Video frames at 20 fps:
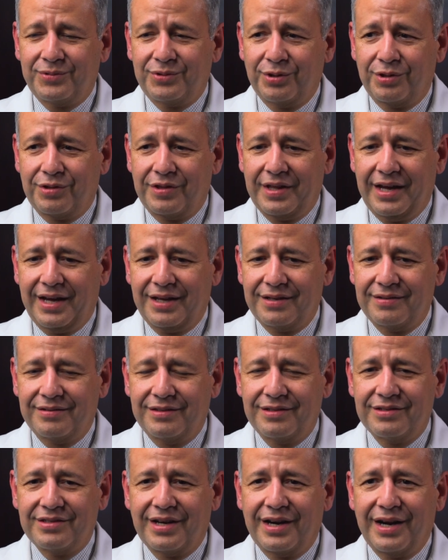took that
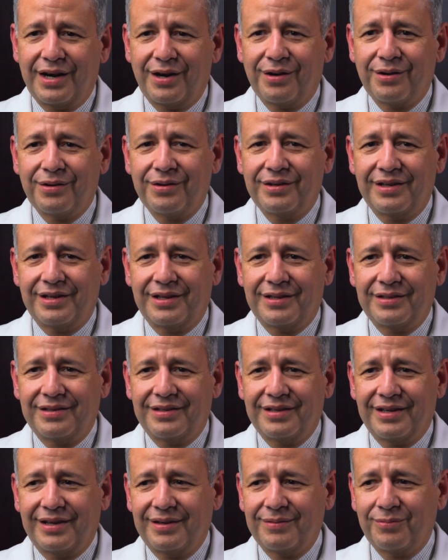desire
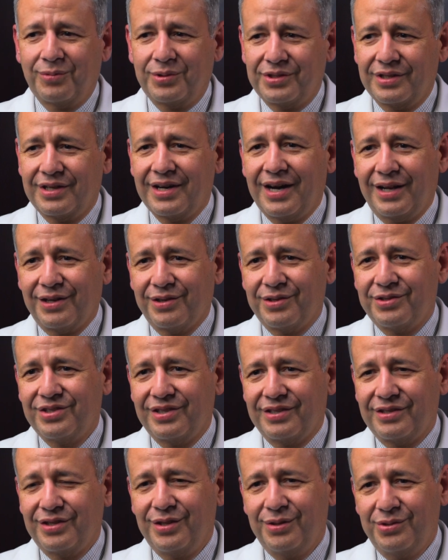and uh, went to
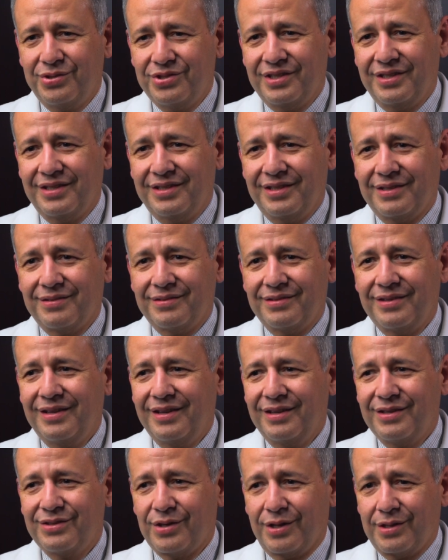college in Houston and
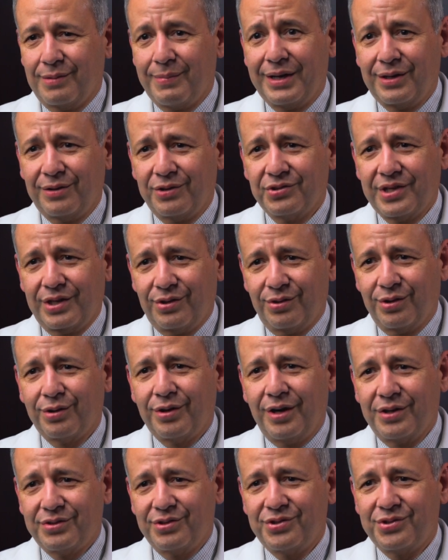saw the medical center
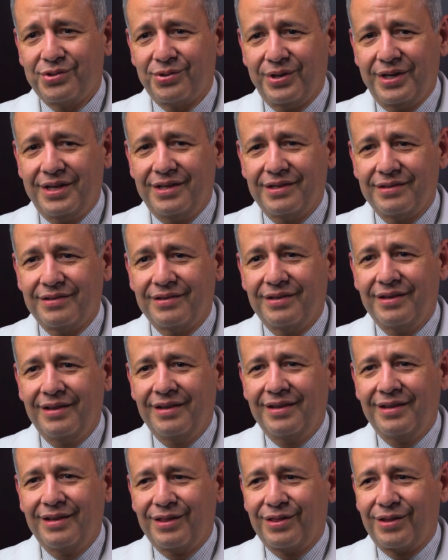across the street and
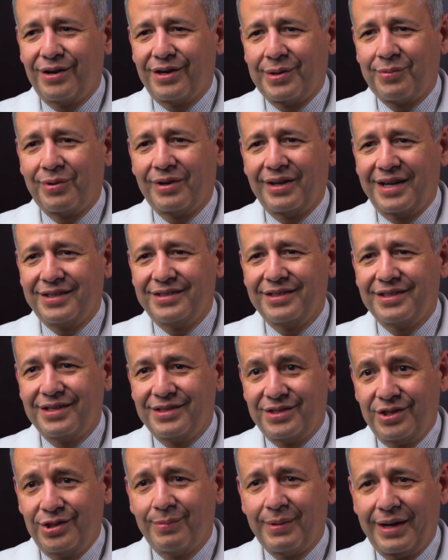thought I would like to
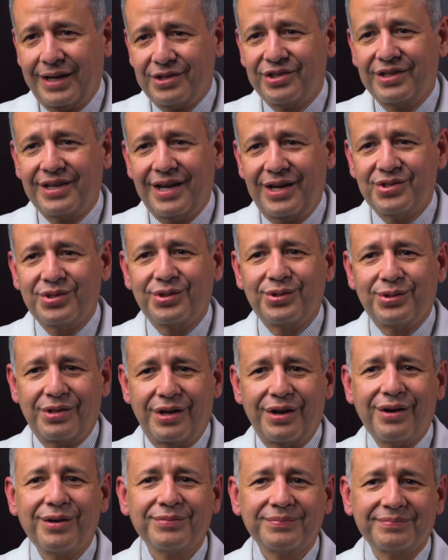continue my education
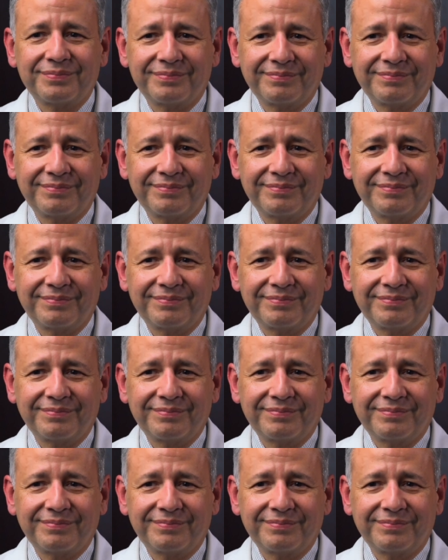there.